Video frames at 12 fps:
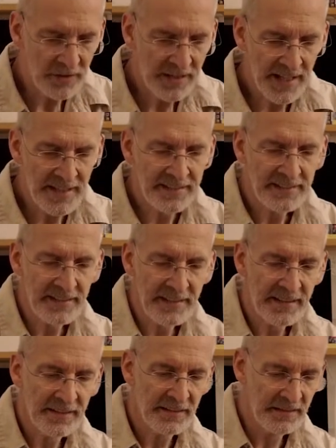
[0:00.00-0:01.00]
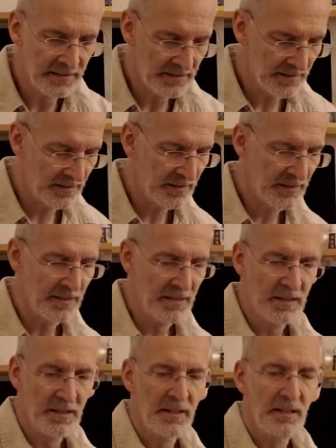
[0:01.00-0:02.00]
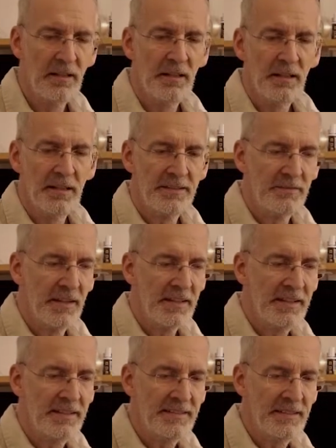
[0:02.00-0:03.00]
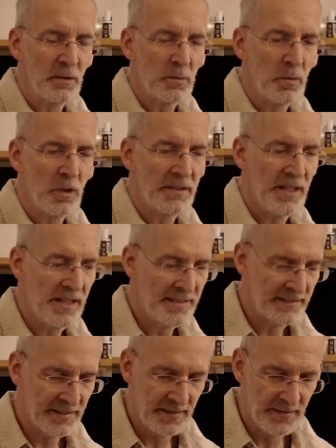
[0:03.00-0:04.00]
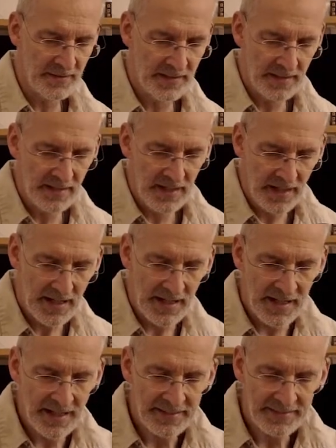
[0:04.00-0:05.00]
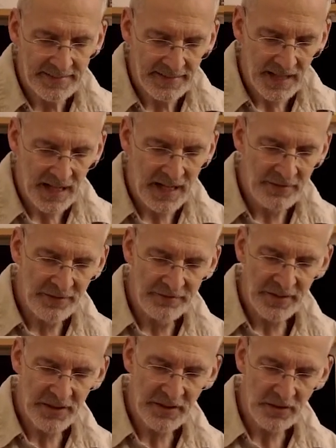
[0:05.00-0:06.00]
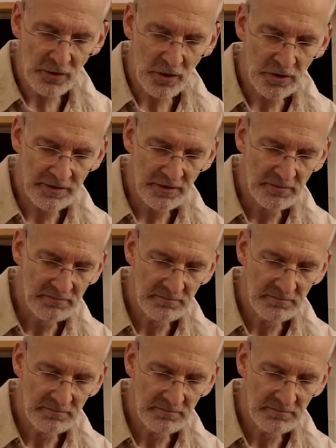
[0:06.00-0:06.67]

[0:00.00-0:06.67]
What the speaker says: end here. It's very easy on one end, and I have a fishing rod